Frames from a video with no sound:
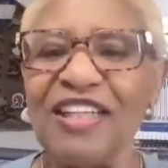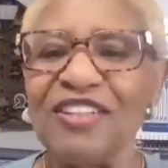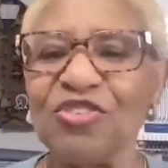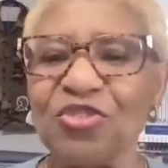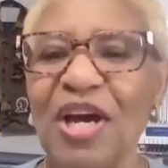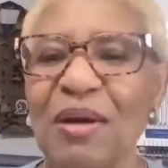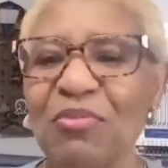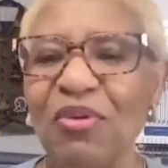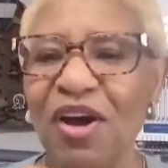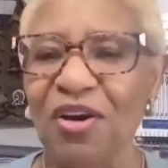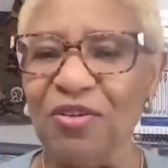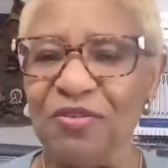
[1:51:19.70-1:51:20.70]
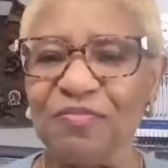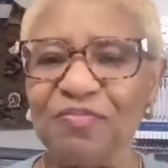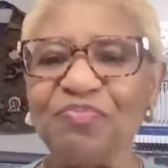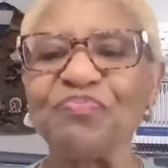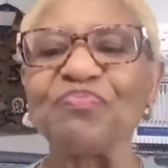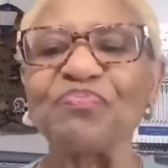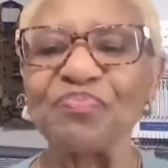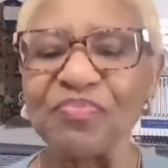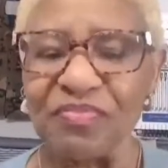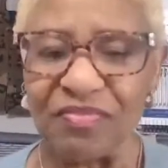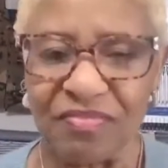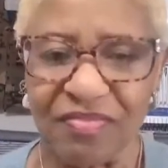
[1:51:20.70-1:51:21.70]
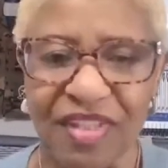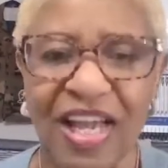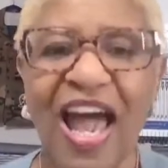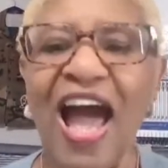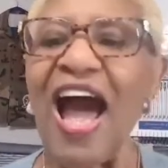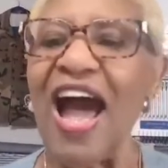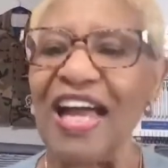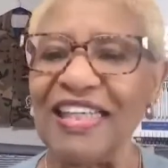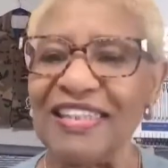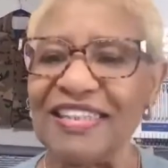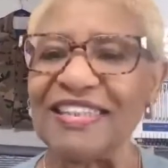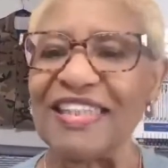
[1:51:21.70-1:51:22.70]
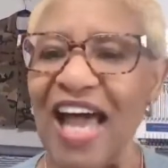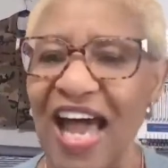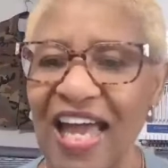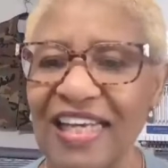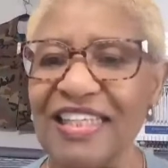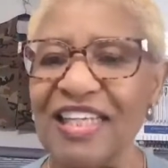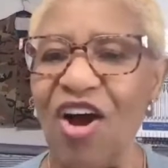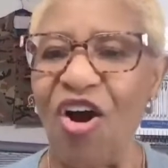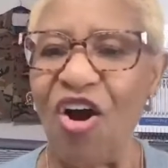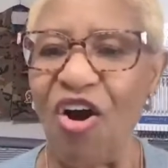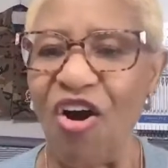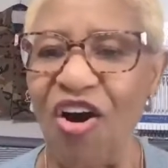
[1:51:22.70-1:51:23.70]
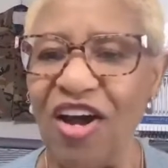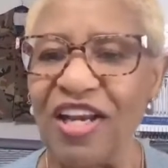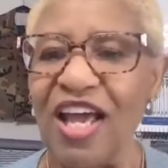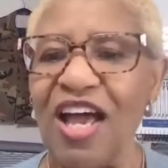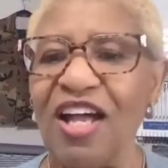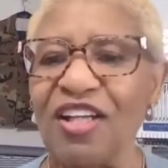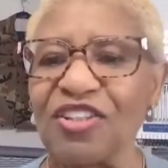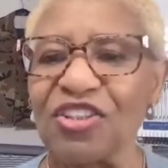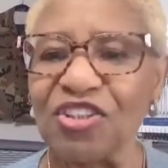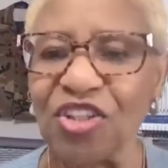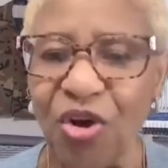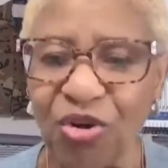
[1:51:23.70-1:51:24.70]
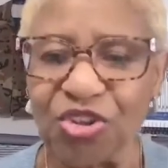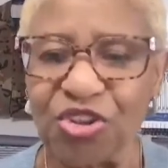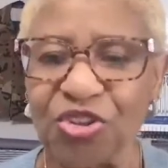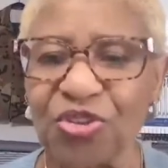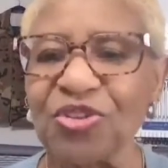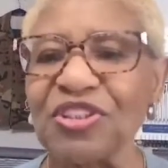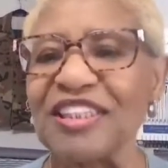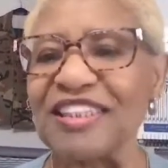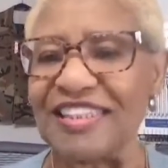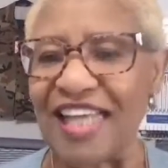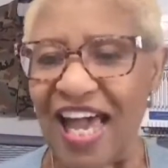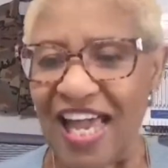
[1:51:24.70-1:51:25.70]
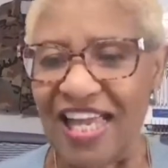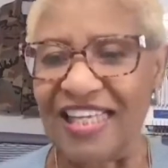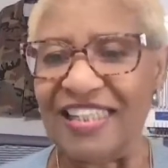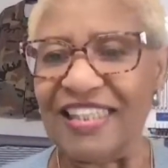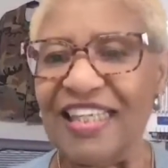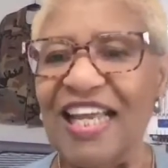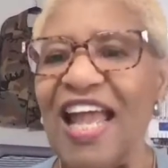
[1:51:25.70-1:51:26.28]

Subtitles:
drum roll. I decided on social society.